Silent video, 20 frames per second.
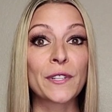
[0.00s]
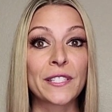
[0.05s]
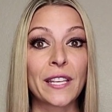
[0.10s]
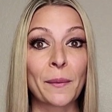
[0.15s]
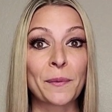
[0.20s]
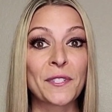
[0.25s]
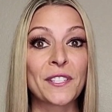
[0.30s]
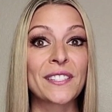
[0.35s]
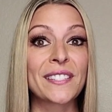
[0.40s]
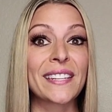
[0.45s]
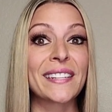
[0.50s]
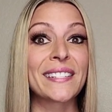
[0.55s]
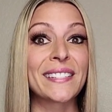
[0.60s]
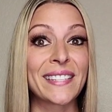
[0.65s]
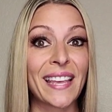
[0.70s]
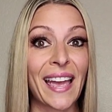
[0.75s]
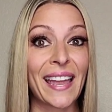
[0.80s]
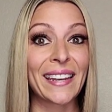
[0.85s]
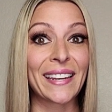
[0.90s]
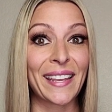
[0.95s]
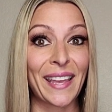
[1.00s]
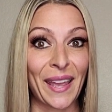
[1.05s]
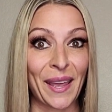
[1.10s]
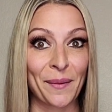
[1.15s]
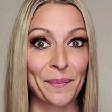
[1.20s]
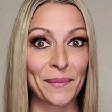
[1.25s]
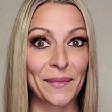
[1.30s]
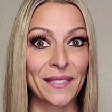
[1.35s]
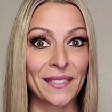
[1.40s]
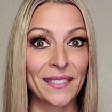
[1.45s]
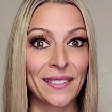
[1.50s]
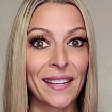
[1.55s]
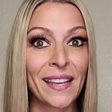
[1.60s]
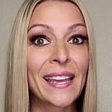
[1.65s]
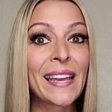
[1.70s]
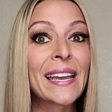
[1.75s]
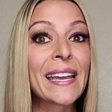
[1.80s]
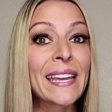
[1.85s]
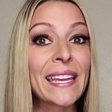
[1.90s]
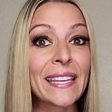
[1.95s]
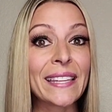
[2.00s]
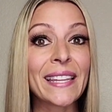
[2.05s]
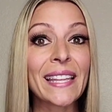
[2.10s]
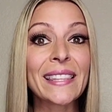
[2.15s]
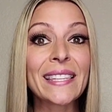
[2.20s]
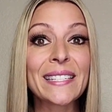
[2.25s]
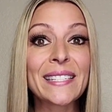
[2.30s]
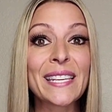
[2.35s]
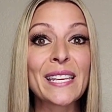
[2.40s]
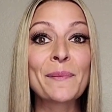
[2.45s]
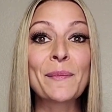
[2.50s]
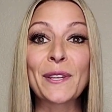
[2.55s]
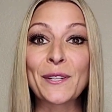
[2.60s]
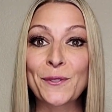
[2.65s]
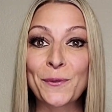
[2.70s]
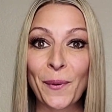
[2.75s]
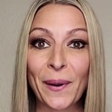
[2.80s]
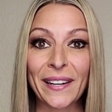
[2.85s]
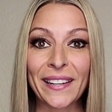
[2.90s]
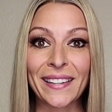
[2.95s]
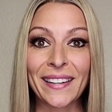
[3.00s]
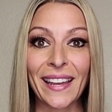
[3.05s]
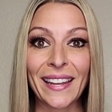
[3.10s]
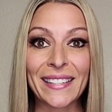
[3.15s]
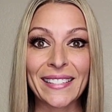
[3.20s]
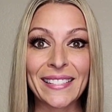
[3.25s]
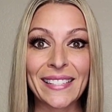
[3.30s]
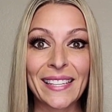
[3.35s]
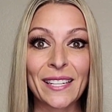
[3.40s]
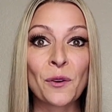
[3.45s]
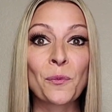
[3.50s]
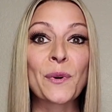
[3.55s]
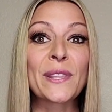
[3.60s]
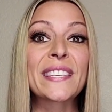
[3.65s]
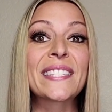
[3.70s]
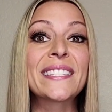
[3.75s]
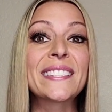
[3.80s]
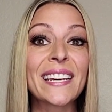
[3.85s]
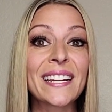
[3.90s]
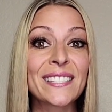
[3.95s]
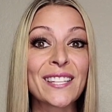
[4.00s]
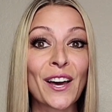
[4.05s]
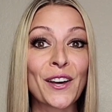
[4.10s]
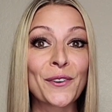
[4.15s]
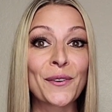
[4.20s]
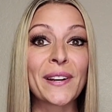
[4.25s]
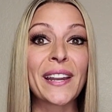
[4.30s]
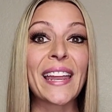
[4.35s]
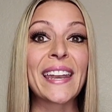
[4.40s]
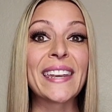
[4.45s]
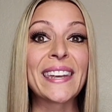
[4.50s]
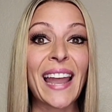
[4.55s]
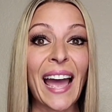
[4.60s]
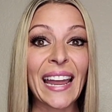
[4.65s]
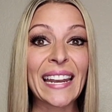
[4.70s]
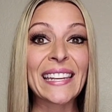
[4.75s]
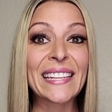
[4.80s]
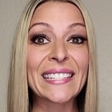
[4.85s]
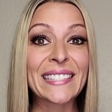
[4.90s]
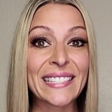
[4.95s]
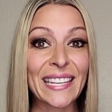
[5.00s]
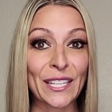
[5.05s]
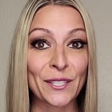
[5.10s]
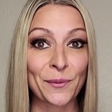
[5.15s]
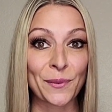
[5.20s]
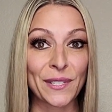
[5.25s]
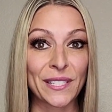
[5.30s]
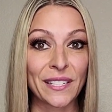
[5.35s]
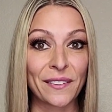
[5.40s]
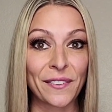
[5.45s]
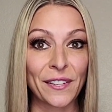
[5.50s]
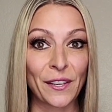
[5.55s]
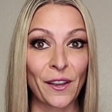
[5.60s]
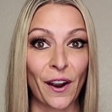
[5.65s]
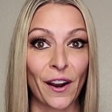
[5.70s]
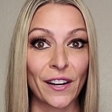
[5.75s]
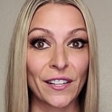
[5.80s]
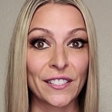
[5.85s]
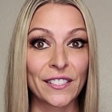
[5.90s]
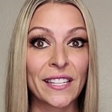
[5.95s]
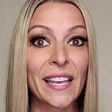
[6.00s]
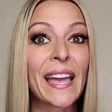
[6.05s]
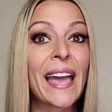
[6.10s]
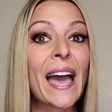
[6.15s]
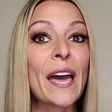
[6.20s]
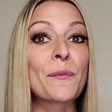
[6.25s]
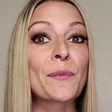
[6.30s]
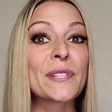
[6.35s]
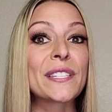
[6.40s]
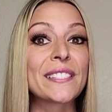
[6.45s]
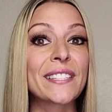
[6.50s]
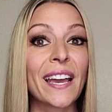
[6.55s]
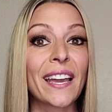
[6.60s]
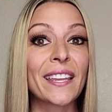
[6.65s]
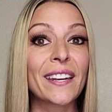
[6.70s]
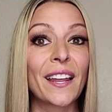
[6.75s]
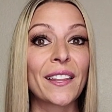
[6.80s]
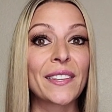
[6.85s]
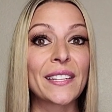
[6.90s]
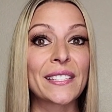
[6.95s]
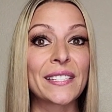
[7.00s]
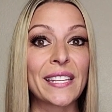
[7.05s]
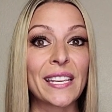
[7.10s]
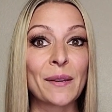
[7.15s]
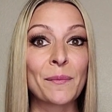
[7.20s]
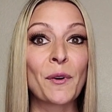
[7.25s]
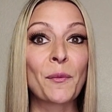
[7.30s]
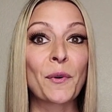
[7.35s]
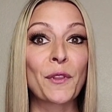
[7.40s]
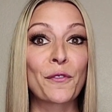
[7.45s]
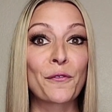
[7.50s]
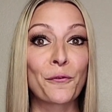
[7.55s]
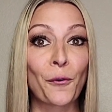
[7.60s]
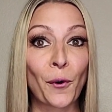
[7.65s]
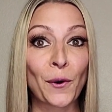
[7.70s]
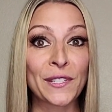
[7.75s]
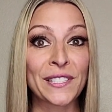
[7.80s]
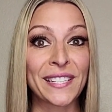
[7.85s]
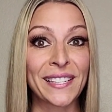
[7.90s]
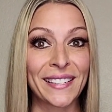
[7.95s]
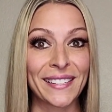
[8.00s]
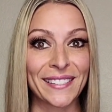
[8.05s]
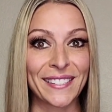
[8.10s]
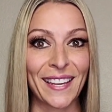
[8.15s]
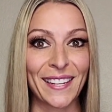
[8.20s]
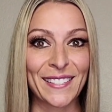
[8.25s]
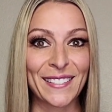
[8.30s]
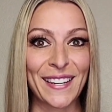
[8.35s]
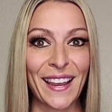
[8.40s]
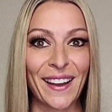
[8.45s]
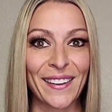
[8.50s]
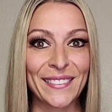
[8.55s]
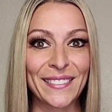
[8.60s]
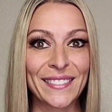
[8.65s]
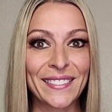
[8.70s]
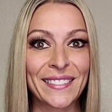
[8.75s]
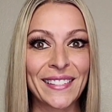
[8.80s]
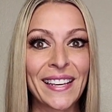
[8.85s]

receptions in 10 games. He led the team in 2019 with 696 receiving yards and was second on the team with 14 touchdowns.